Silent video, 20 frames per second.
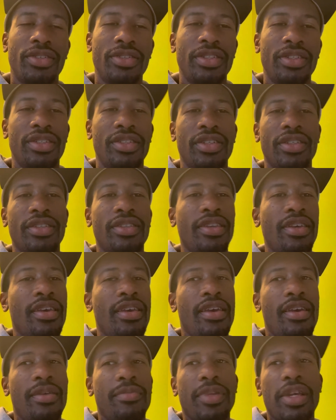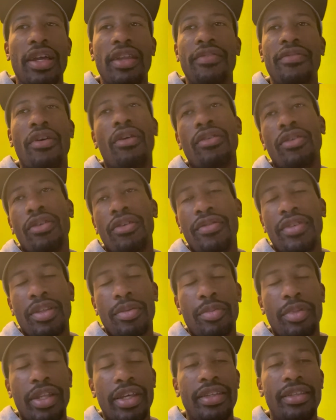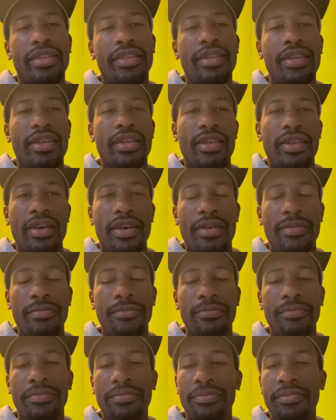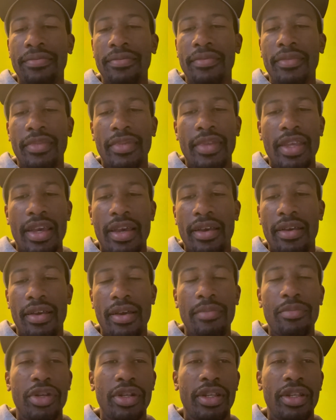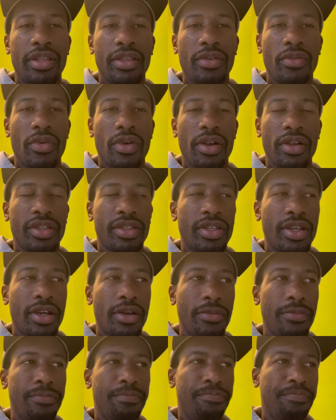It's just kind of all over the place, and yeah, I'm putting in the work. So